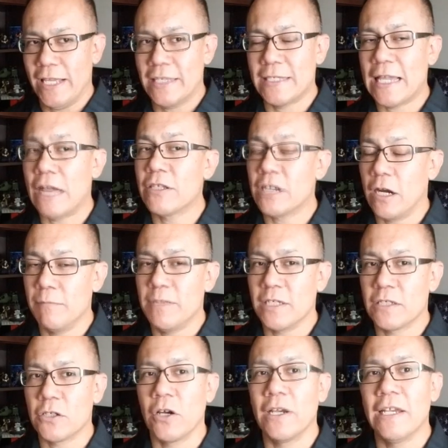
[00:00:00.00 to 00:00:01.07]
It's now time
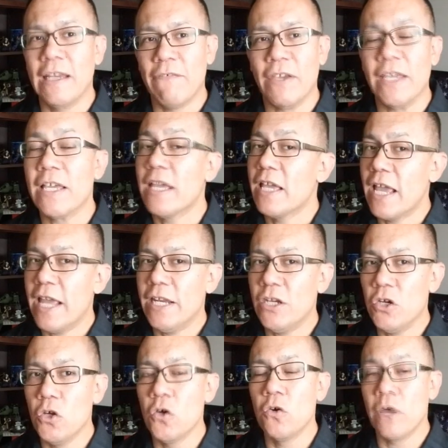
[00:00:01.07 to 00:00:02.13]
to start living a
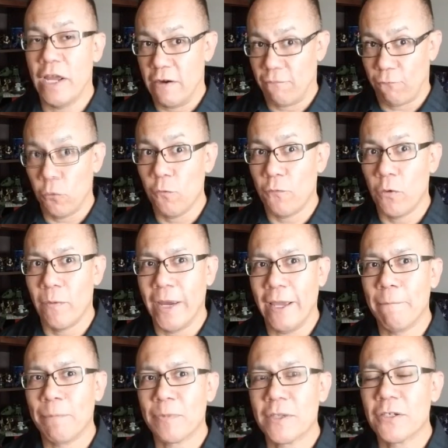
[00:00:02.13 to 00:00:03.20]
new and fruitful
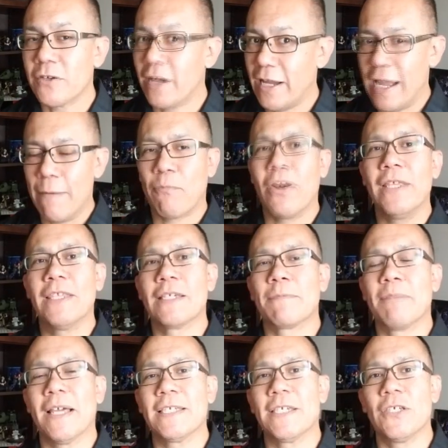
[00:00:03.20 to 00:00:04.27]
way. So I pray this
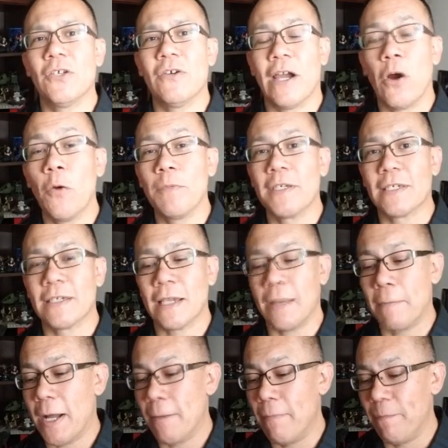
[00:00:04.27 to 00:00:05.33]
blesses you. I hope this is
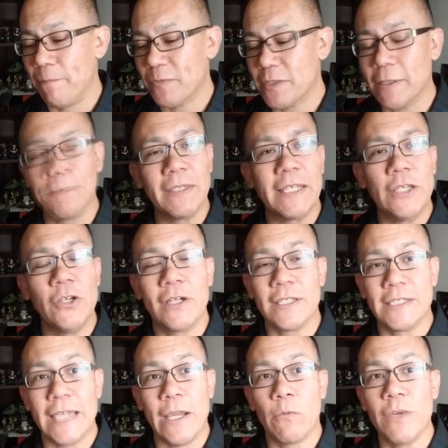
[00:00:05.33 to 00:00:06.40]
something that you
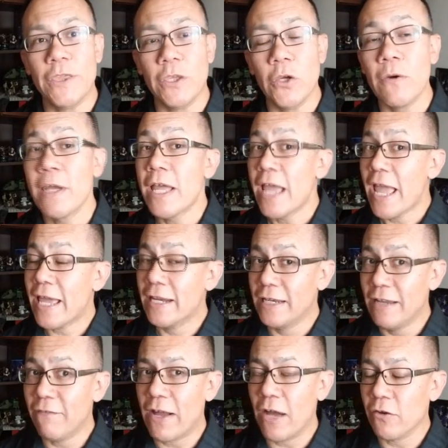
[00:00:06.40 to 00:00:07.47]
can take with you and
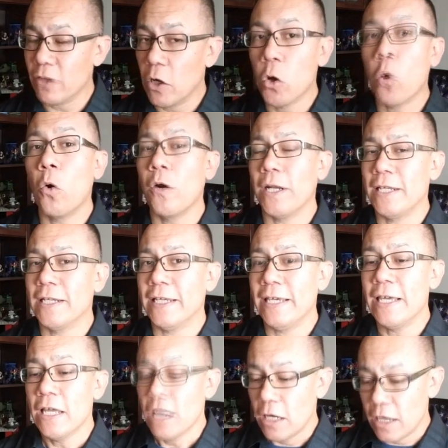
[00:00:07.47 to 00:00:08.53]
live out
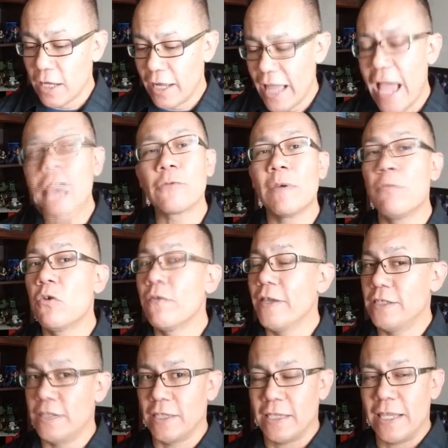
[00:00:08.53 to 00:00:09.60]
accordingly as we move
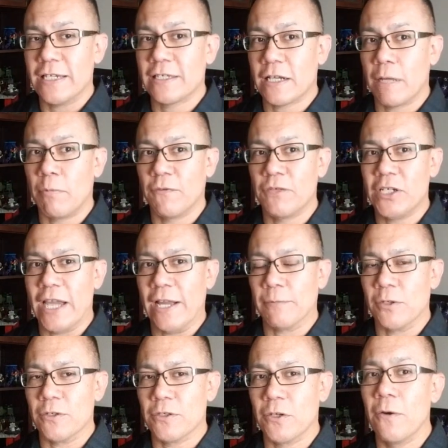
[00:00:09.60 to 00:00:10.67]
into the next couple of
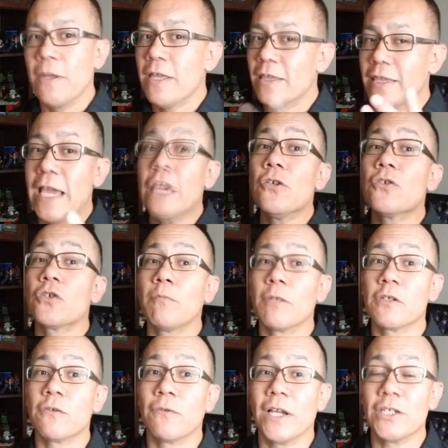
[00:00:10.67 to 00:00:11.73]
chapters. So thank you so
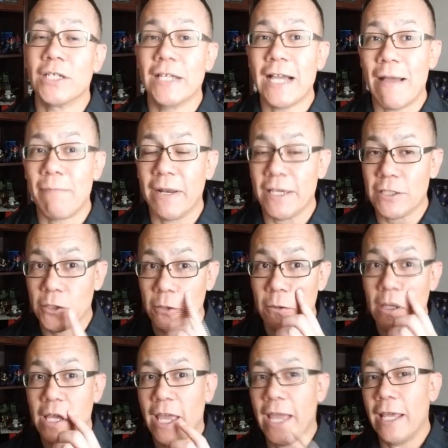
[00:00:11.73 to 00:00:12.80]
much for watching. God bless you,
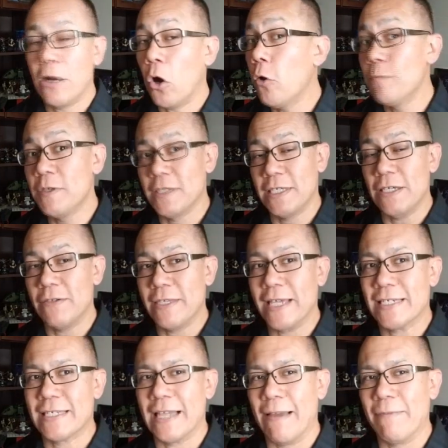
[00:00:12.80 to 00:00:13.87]
and hope to see you
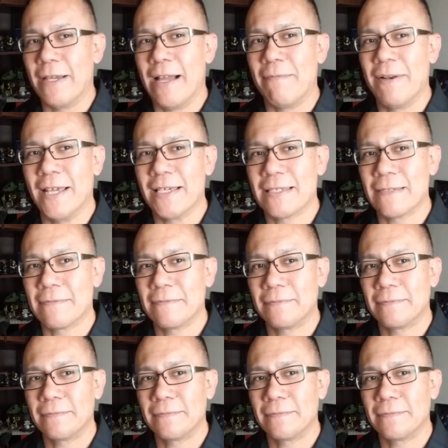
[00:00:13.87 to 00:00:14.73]
next time. God bless.